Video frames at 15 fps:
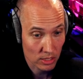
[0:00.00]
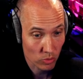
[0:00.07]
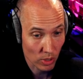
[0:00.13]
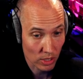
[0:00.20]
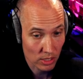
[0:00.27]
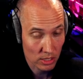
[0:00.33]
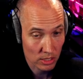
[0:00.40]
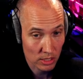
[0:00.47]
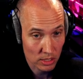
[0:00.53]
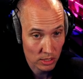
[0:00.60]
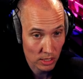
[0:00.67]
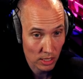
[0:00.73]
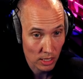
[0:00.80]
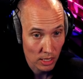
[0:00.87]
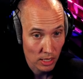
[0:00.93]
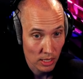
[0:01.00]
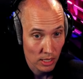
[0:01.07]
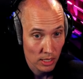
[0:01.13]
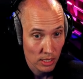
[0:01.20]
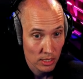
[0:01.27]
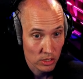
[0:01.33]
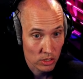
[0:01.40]
one, this is the
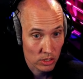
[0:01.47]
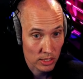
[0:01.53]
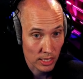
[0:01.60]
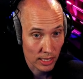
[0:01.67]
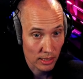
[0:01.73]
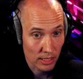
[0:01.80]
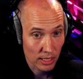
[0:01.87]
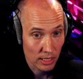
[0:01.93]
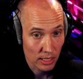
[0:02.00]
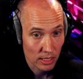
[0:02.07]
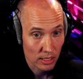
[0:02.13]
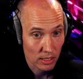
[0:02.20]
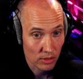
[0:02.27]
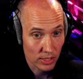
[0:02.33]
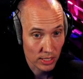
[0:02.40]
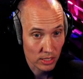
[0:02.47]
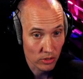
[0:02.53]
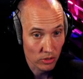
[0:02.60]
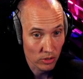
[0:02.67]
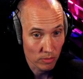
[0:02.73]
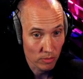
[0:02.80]
cello leader.